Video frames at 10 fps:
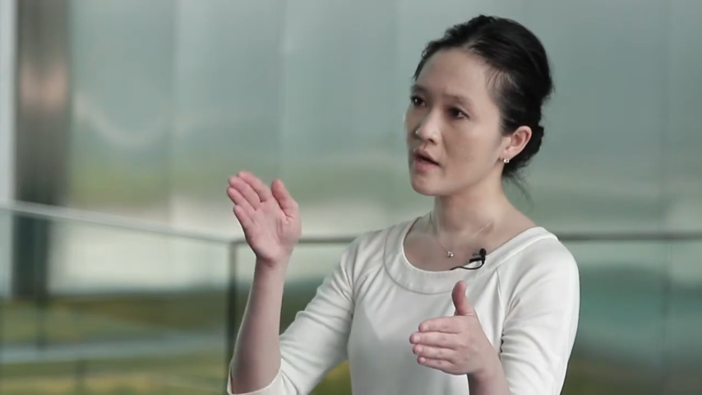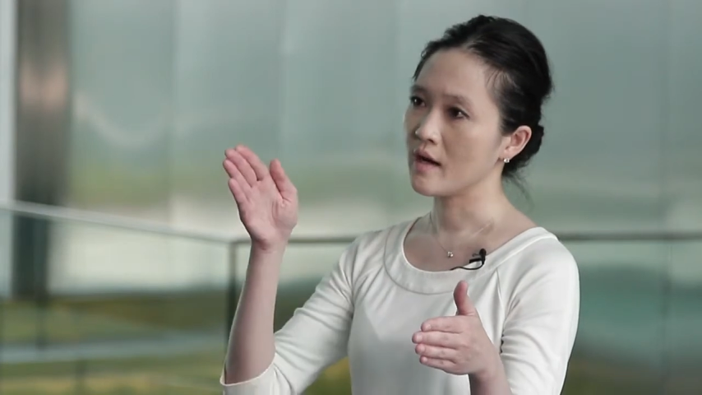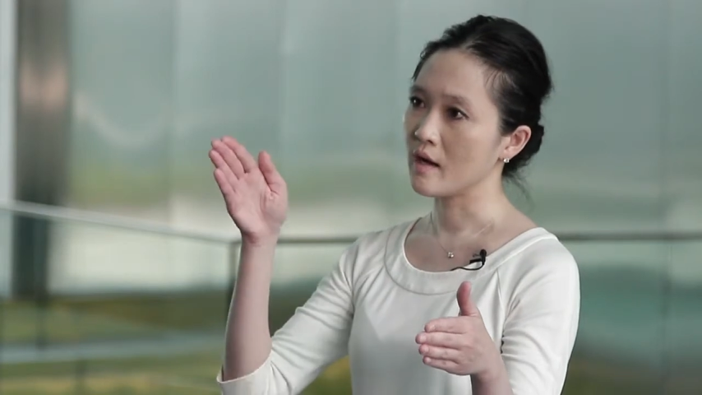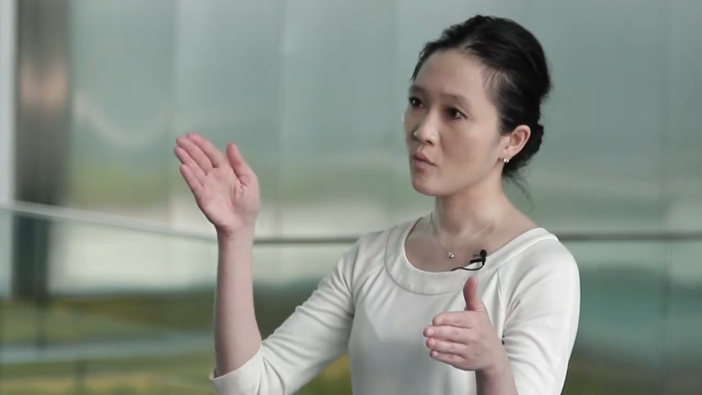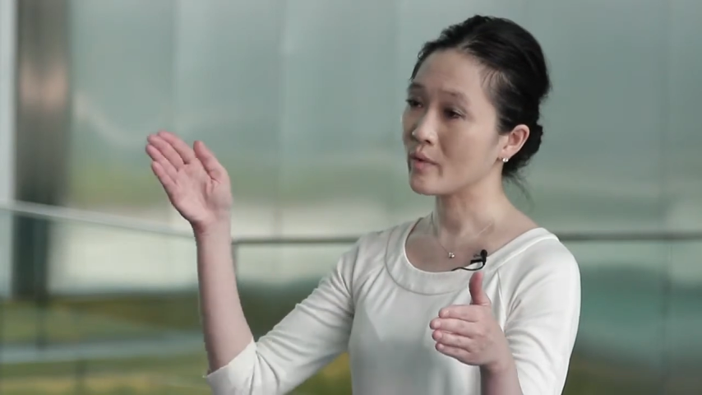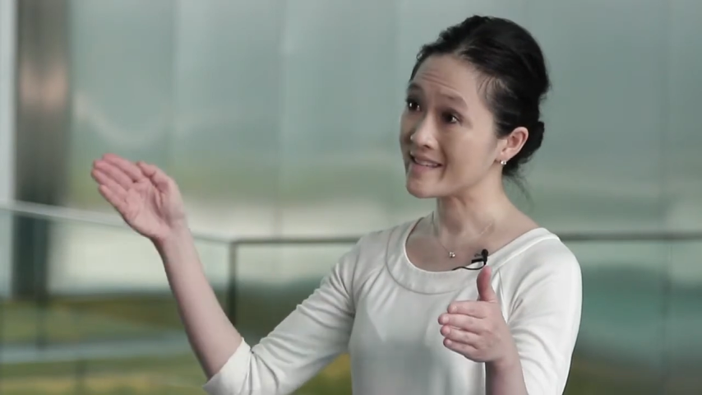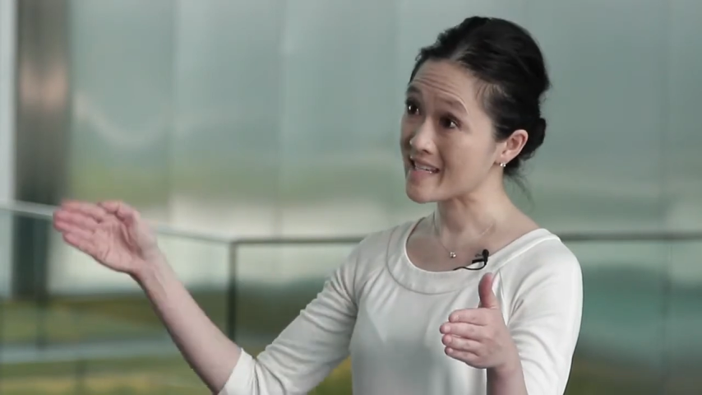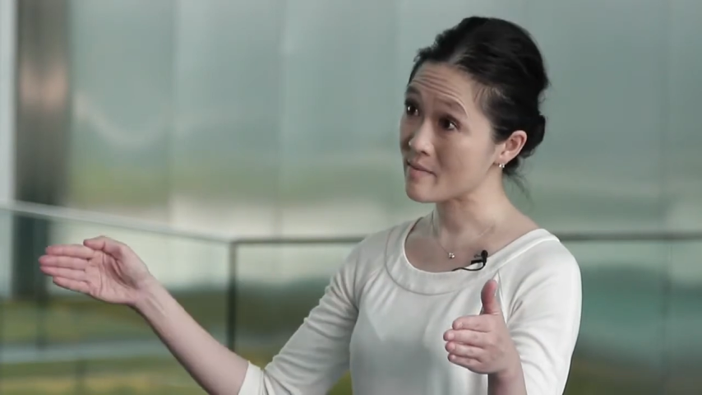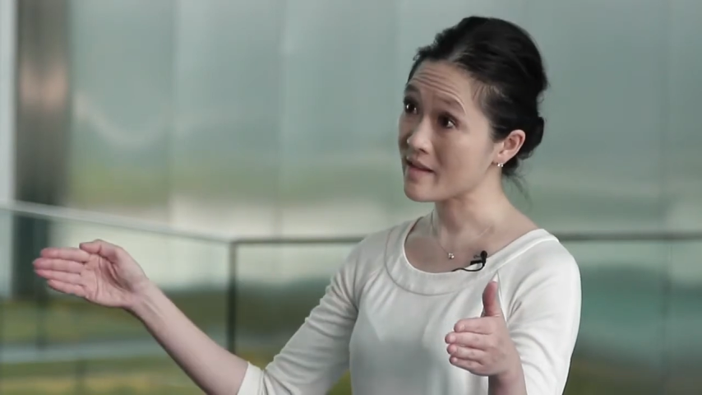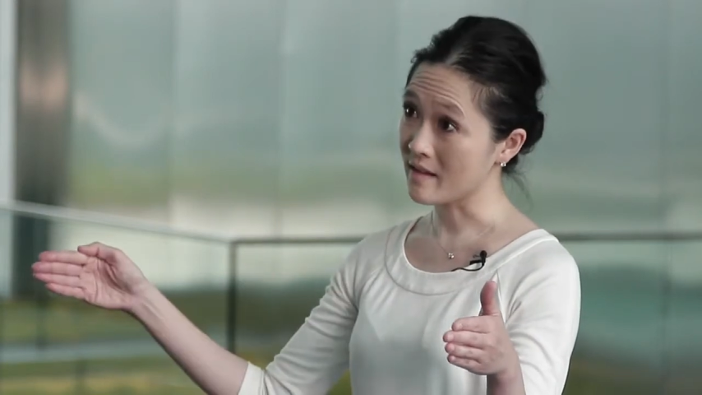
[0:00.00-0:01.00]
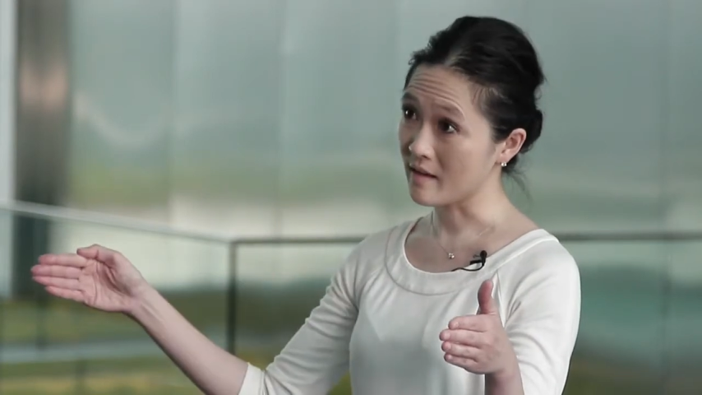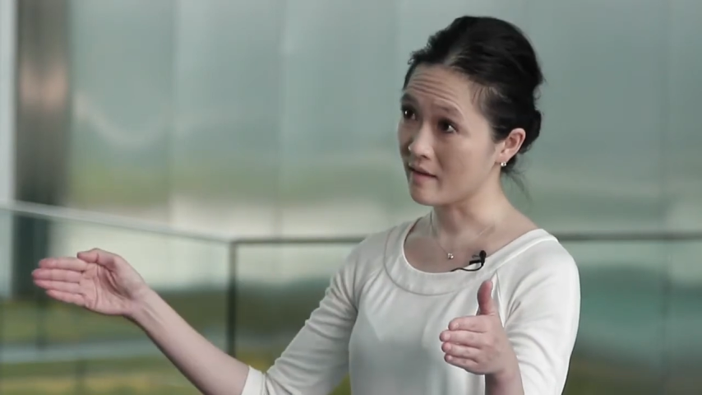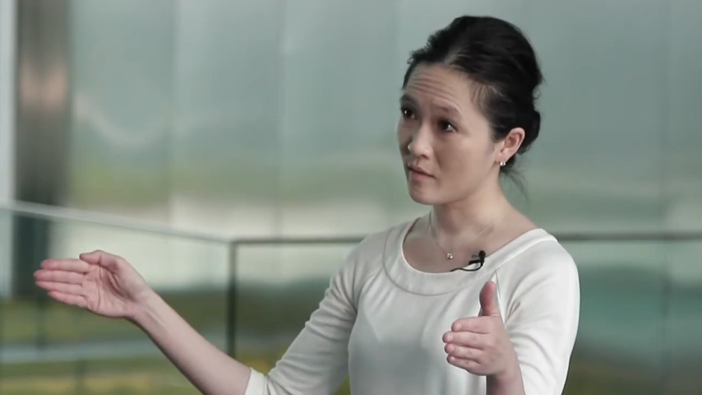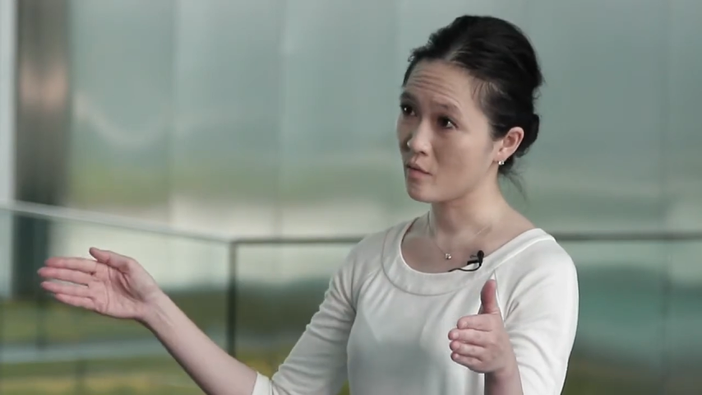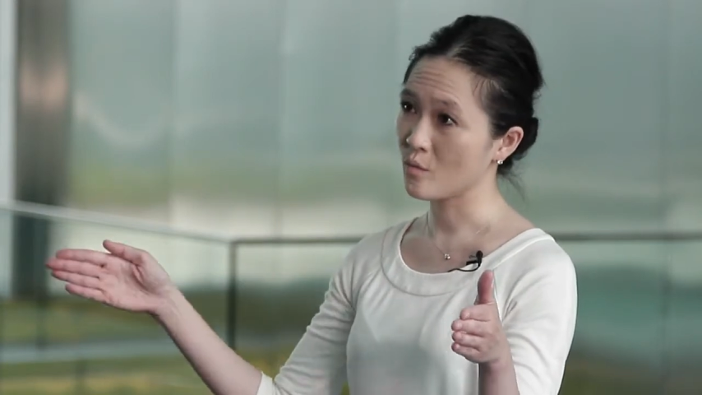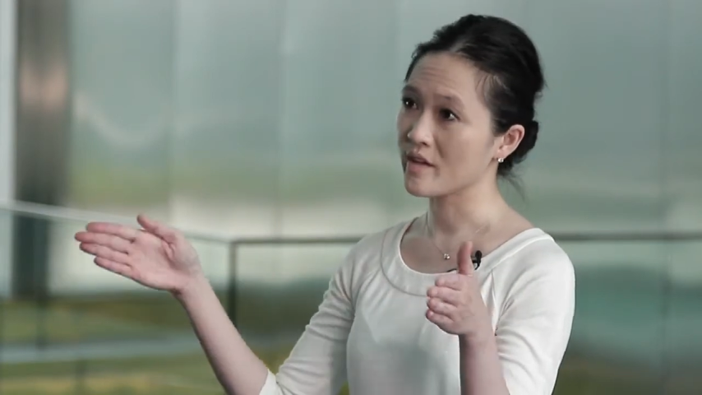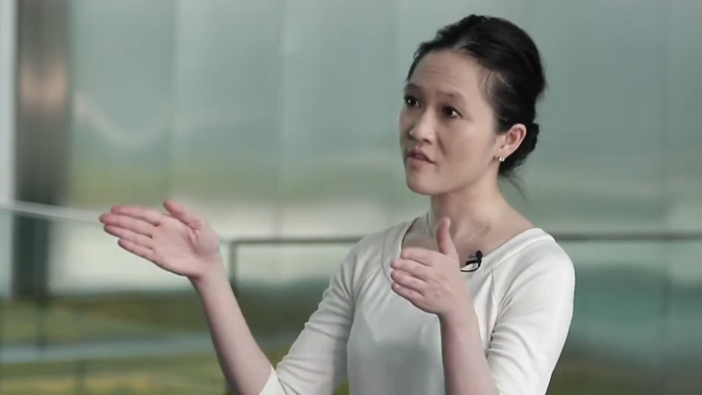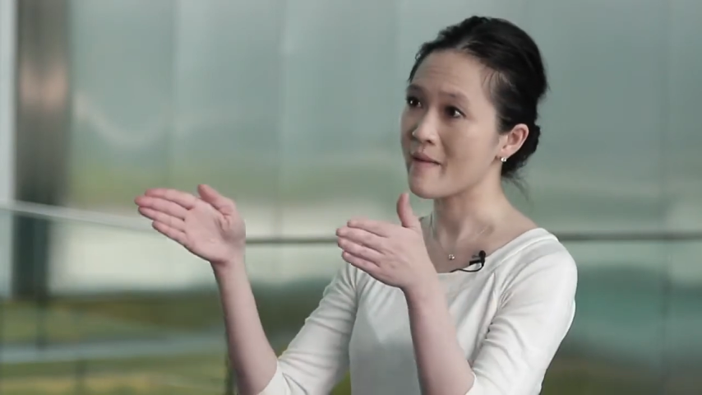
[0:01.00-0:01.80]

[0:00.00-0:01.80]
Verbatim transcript: uh, with TB with